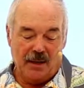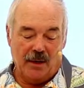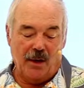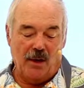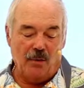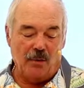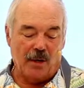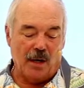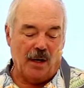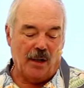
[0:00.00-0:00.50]

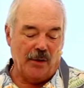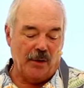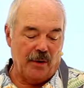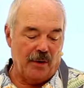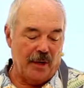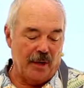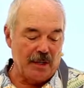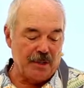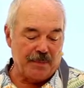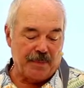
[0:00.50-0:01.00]
Go, call
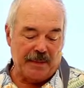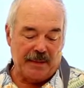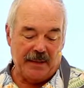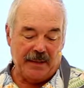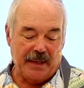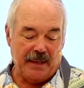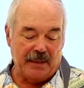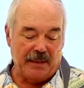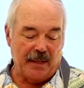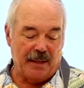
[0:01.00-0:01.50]
your
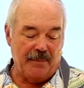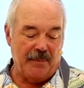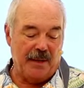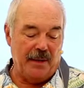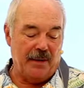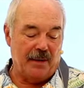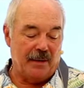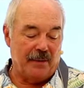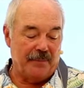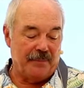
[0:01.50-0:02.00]
husband and come
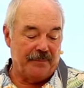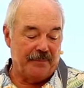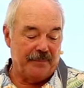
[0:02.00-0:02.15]
here.